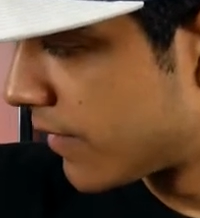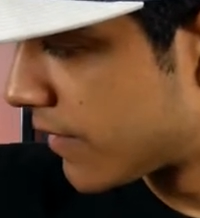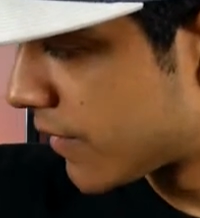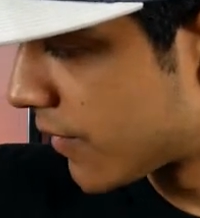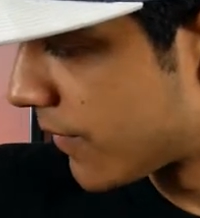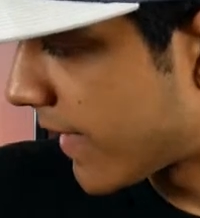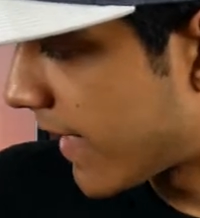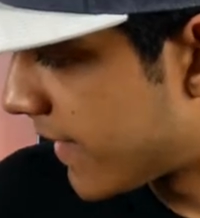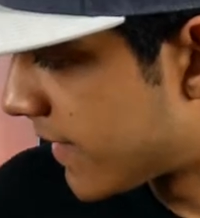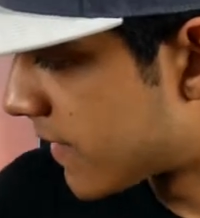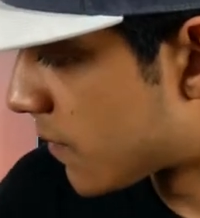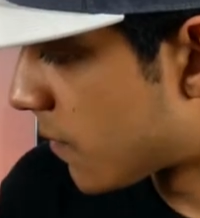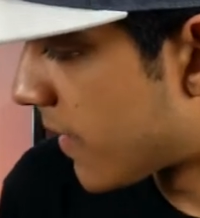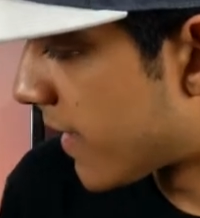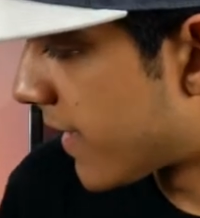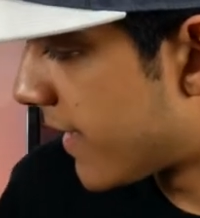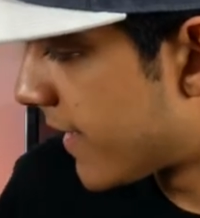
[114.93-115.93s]
So that is
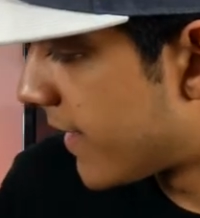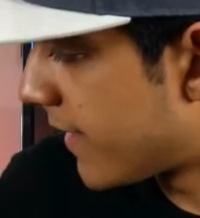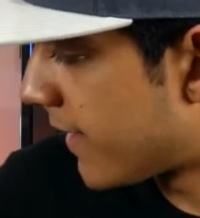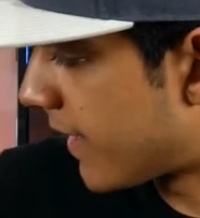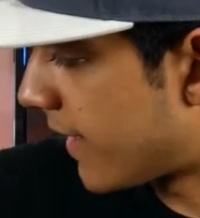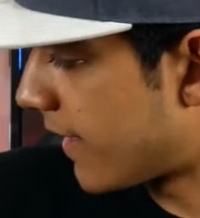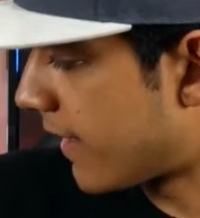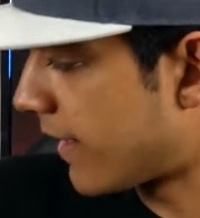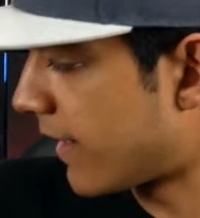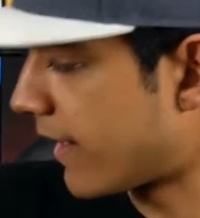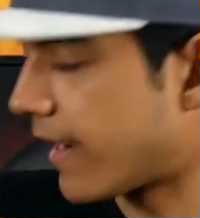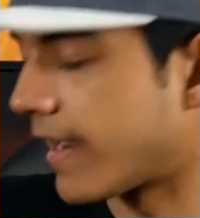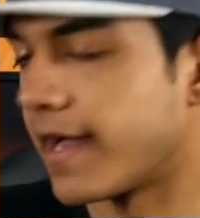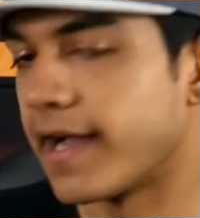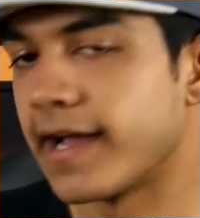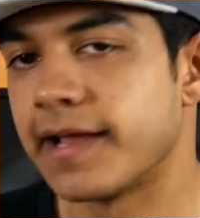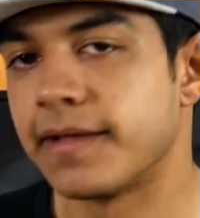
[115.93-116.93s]
why
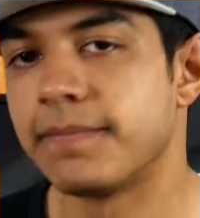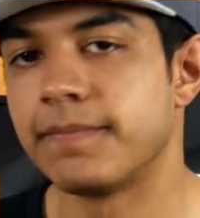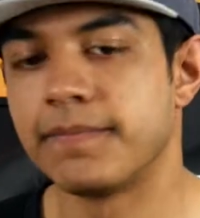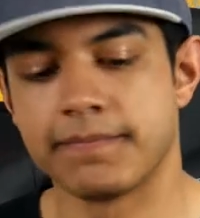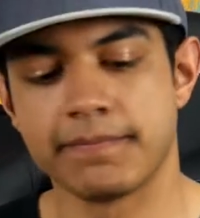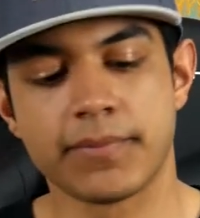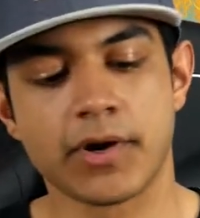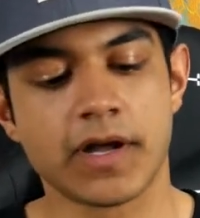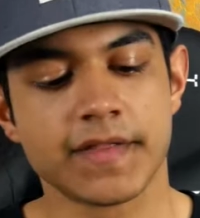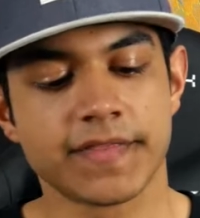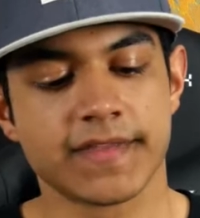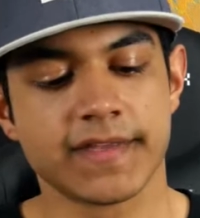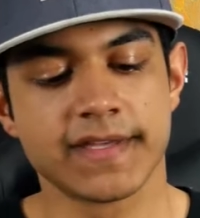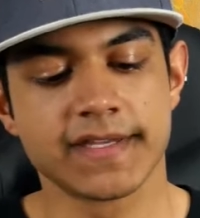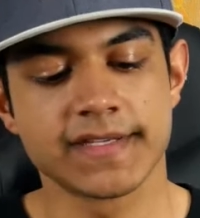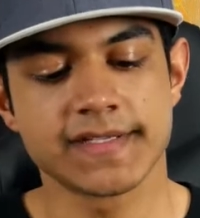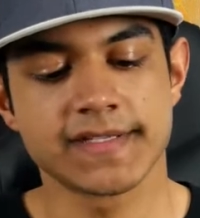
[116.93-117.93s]
I bought
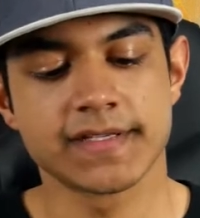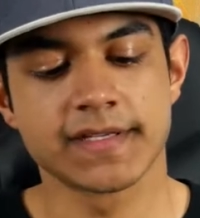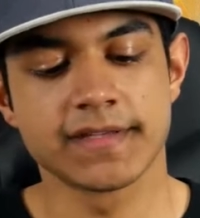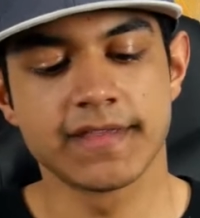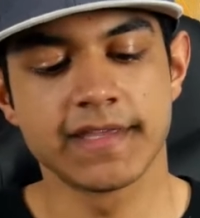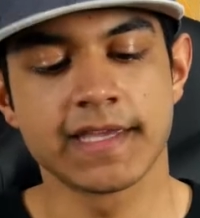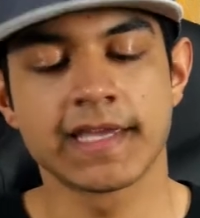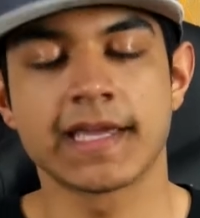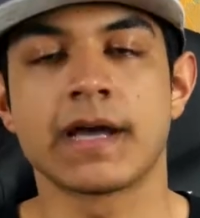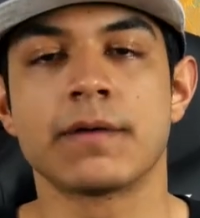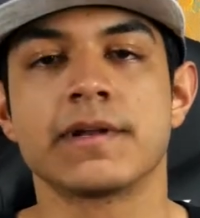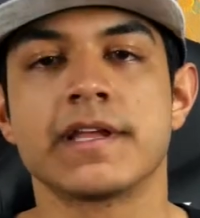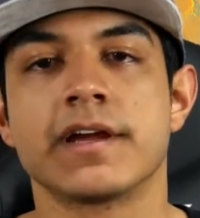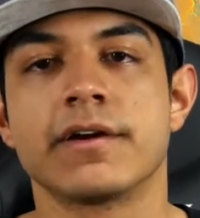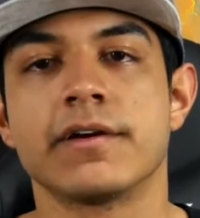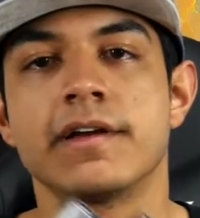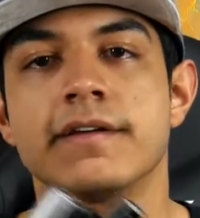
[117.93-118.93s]
this thinking I would
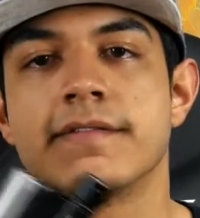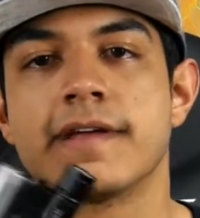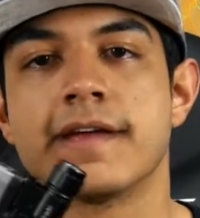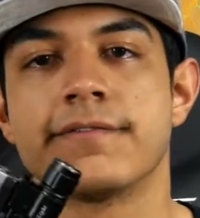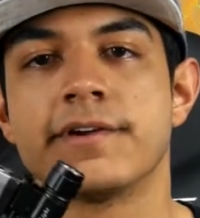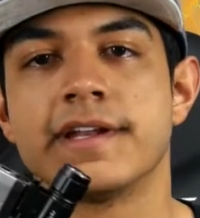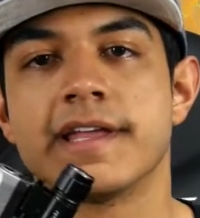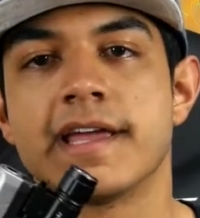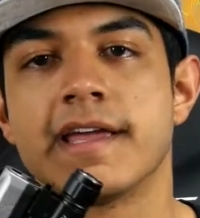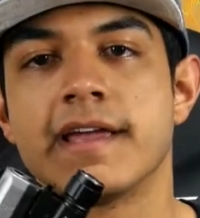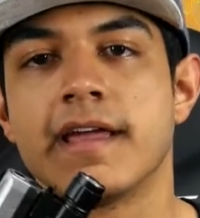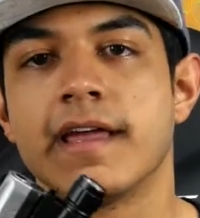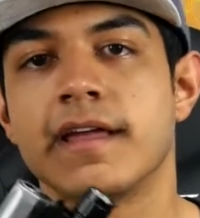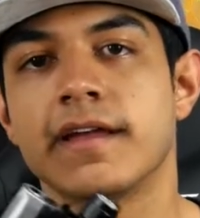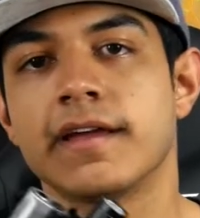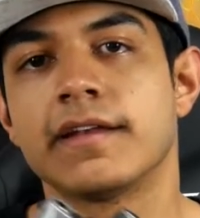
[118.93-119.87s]
carry it every day,